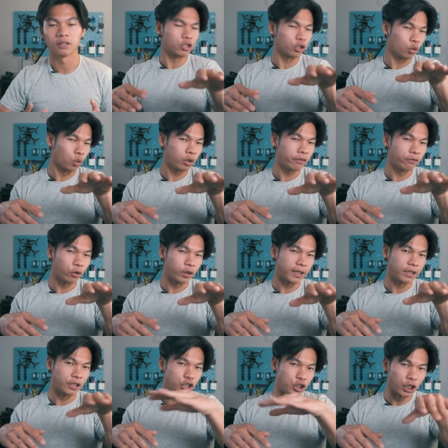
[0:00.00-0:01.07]
So you want to avoid
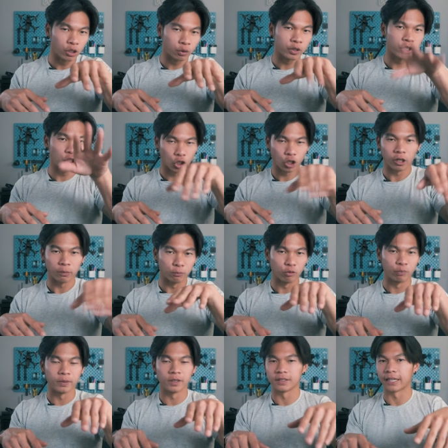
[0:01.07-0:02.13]
any jittery, jarring
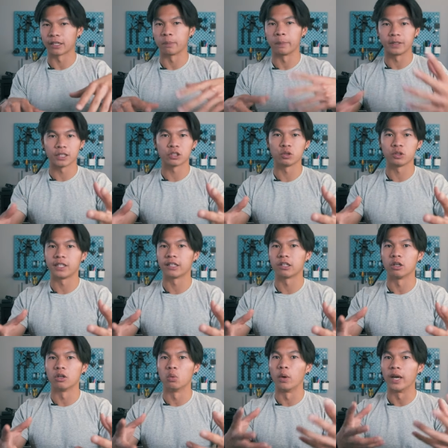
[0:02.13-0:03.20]
movements that could potentially take
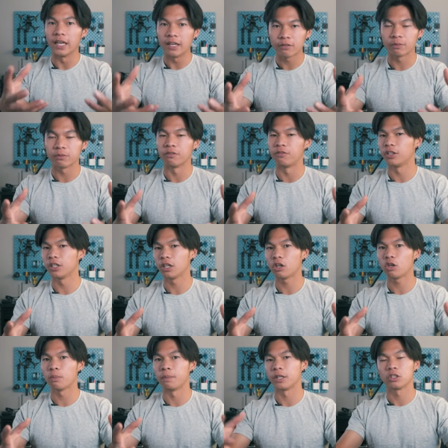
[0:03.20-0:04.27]
away from the
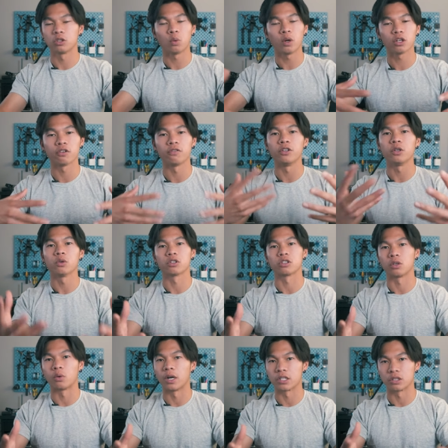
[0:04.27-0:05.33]
video because you want your viewers
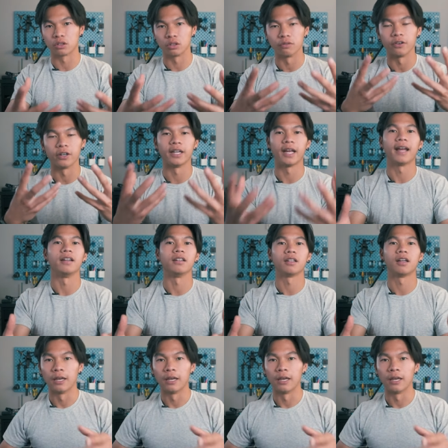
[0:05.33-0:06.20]
to watch until the very end.